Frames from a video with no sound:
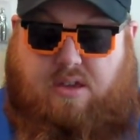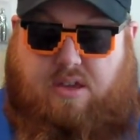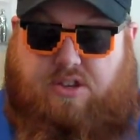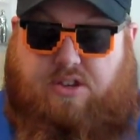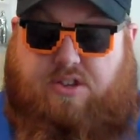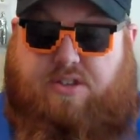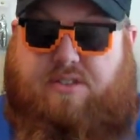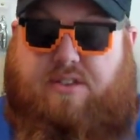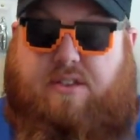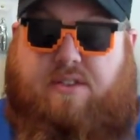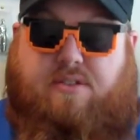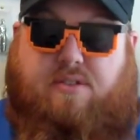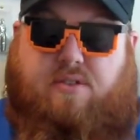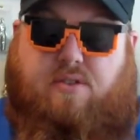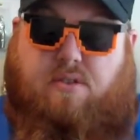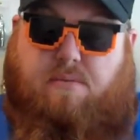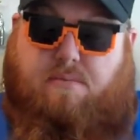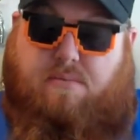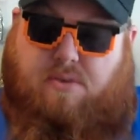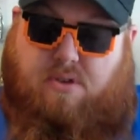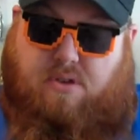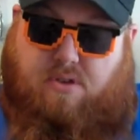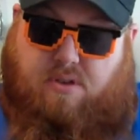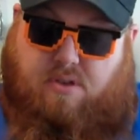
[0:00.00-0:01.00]
It just says
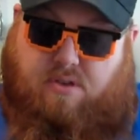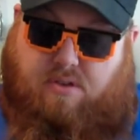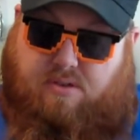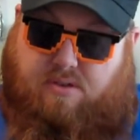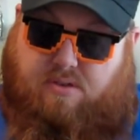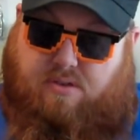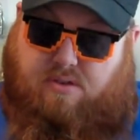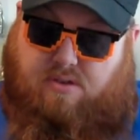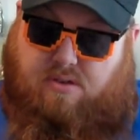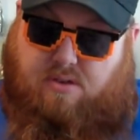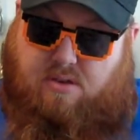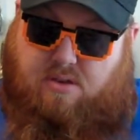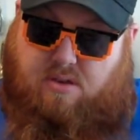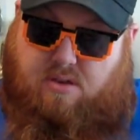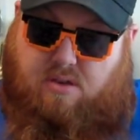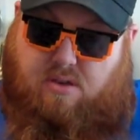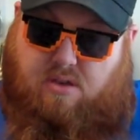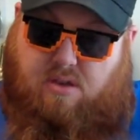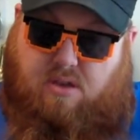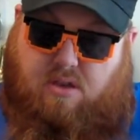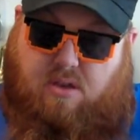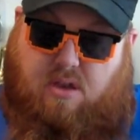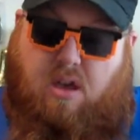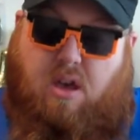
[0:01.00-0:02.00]
nerd block.
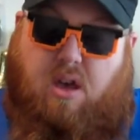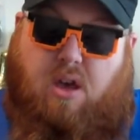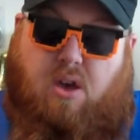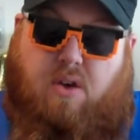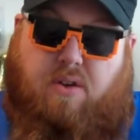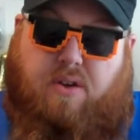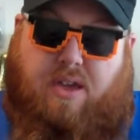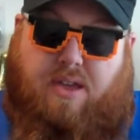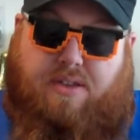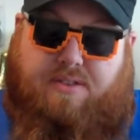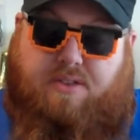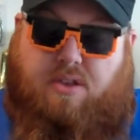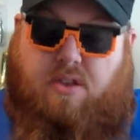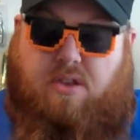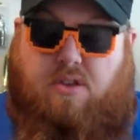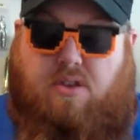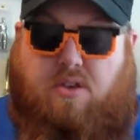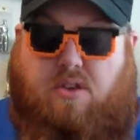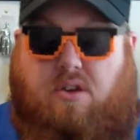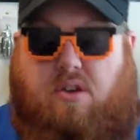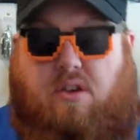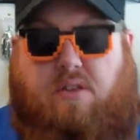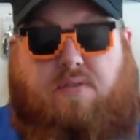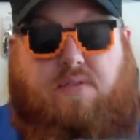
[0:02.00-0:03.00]
Oh, okay, so you
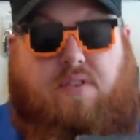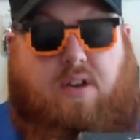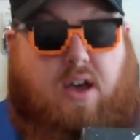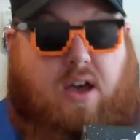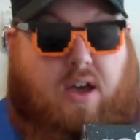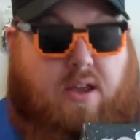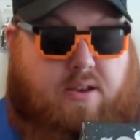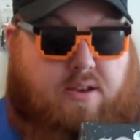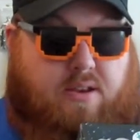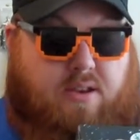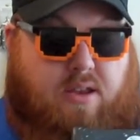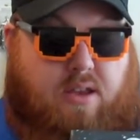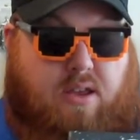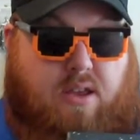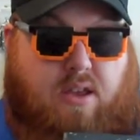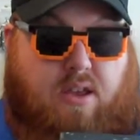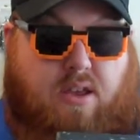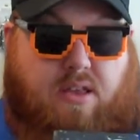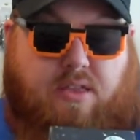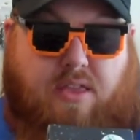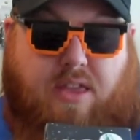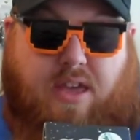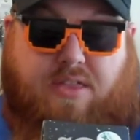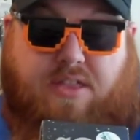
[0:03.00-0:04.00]
could have gotten,
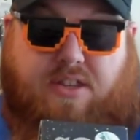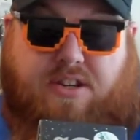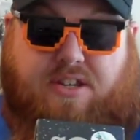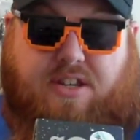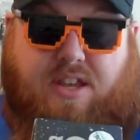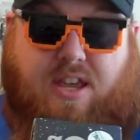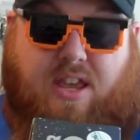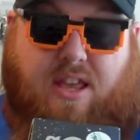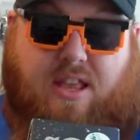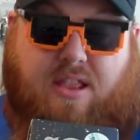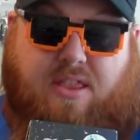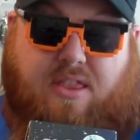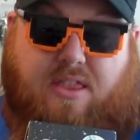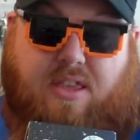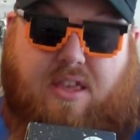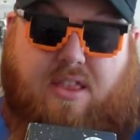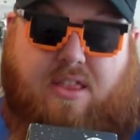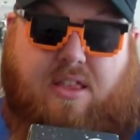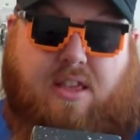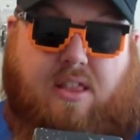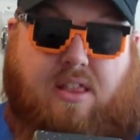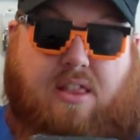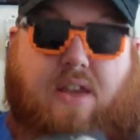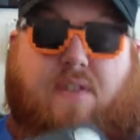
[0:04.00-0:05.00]
they had the 10th
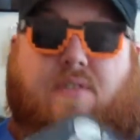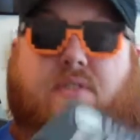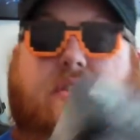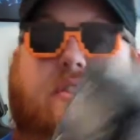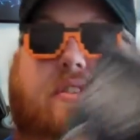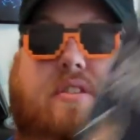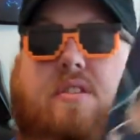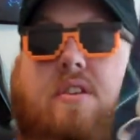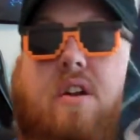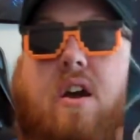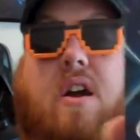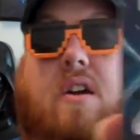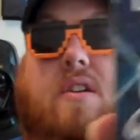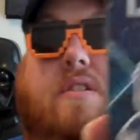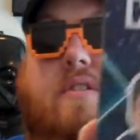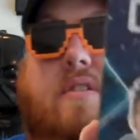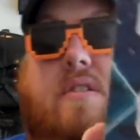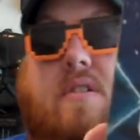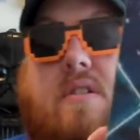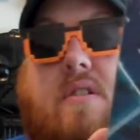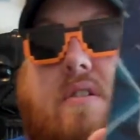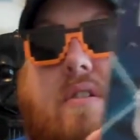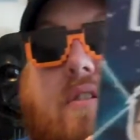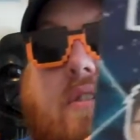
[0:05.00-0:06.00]
and the 11th
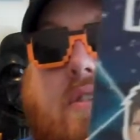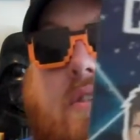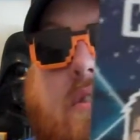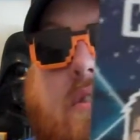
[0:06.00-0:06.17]
Doctor,